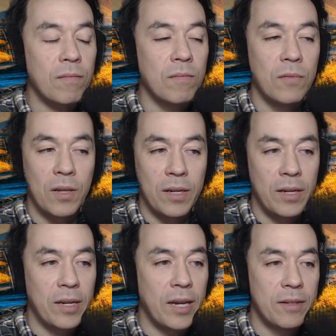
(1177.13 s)
Okay,
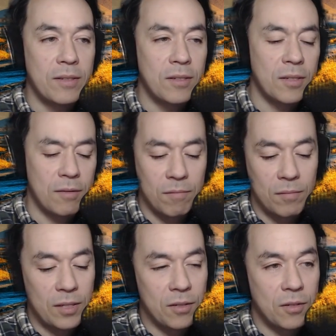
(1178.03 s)
and again, this
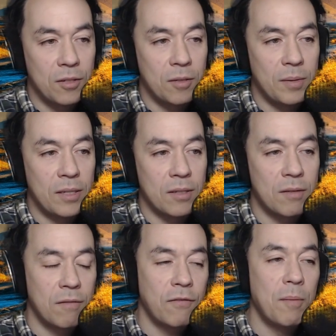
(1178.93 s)
is good to be just
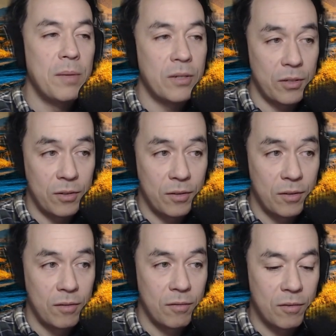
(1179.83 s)

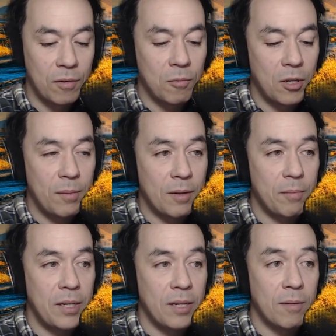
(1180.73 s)
familiar. Don't worry about
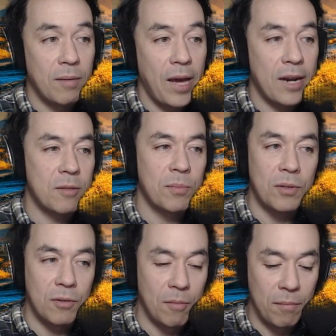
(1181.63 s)
being an
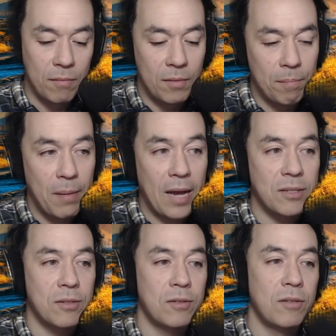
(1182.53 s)
expert or
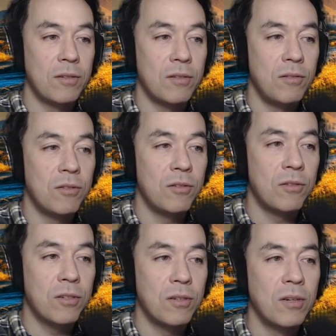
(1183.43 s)
master. Just you
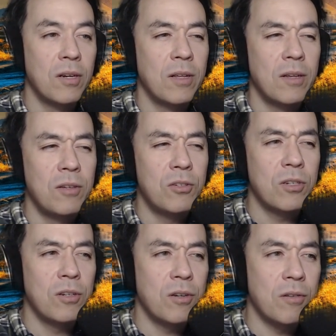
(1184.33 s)
should
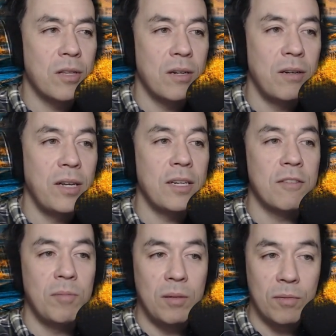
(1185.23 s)
know that
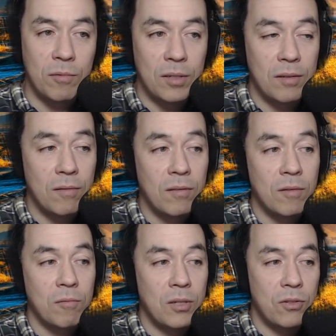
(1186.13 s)
native people, we
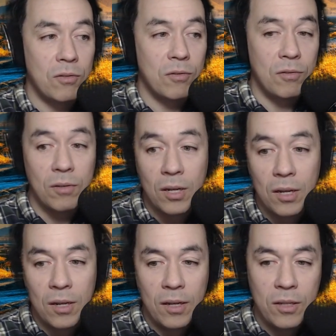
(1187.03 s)
do
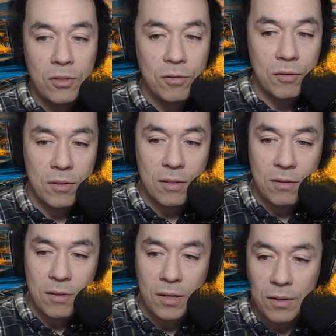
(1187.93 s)
use this
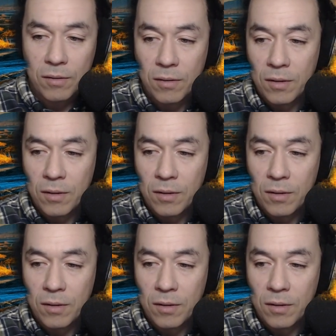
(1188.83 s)
style.